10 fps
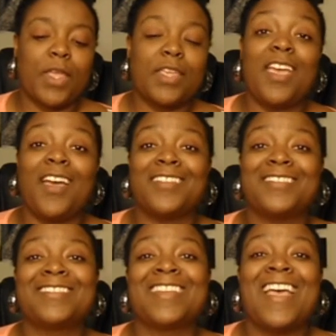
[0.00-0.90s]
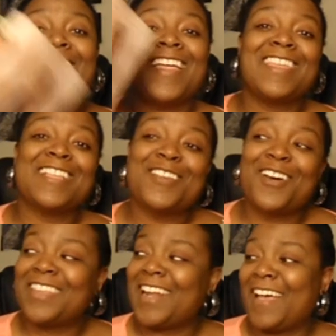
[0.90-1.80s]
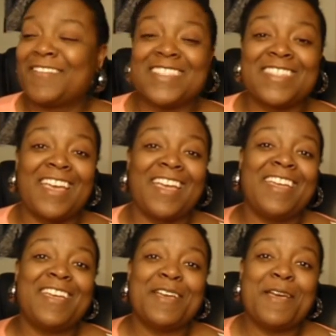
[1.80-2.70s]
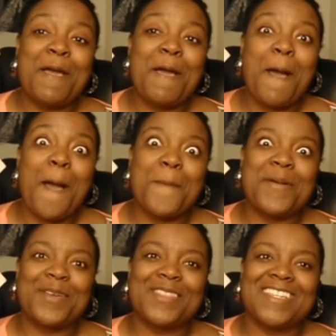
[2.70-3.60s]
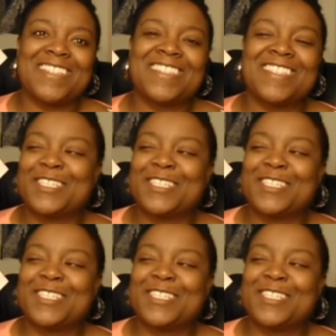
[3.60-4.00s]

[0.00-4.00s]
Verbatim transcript: yeah, that's all that I have to say about this.